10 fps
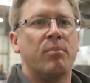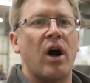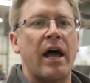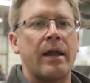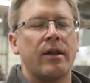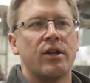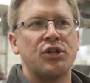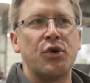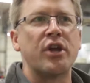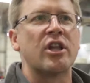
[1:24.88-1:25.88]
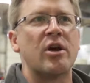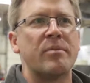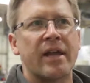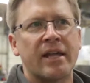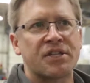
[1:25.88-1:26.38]
but doing
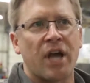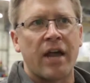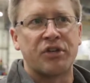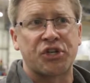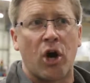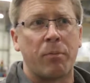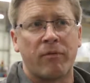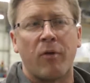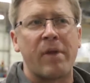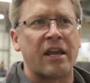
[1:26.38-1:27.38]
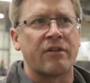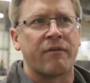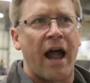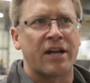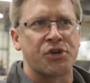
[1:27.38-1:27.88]
them inside the scope of our
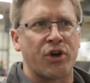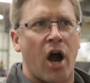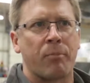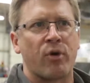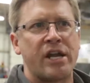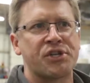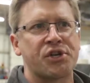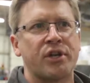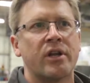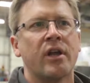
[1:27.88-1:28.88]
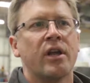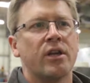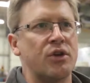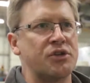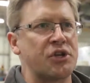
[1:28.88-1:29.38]
manufacturing operation
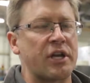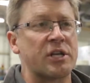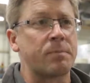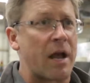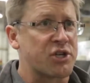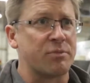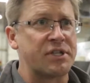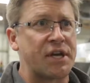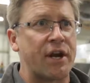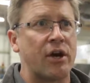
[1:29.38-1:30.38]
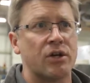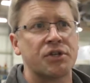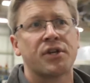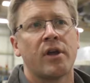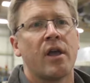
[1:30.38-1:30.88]
using special
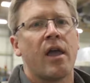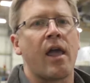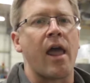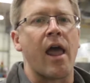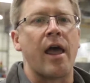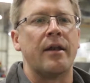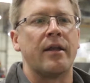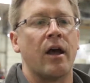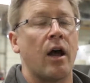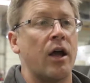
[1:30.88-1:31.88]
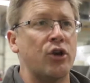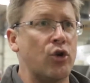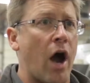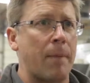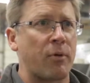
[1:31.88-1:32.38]
materials and
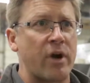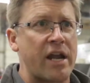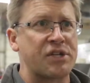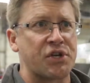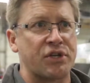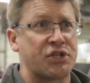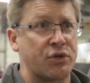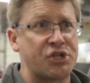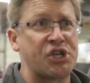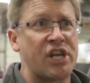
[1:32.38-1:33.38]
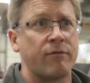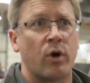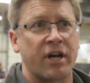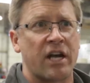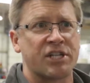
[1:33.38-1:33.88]
new operations to achieve
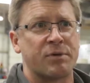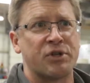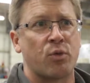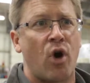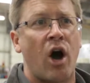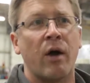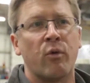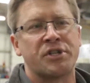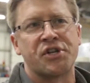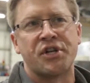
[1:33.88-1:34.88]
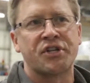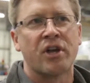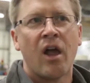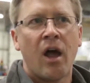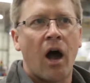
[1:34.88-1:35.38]
what customers want, which is
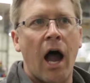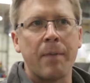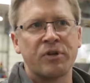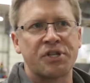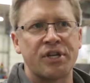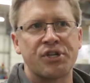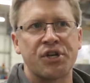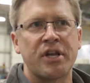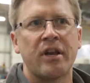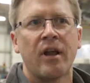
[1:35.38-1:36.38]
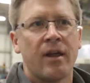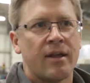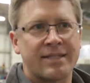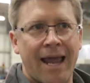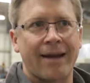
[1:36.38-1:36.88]
high precision
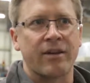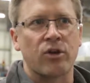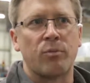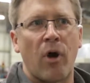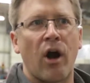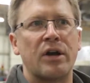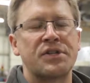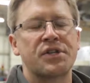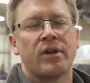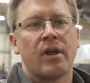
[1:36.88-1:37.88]
technical parts.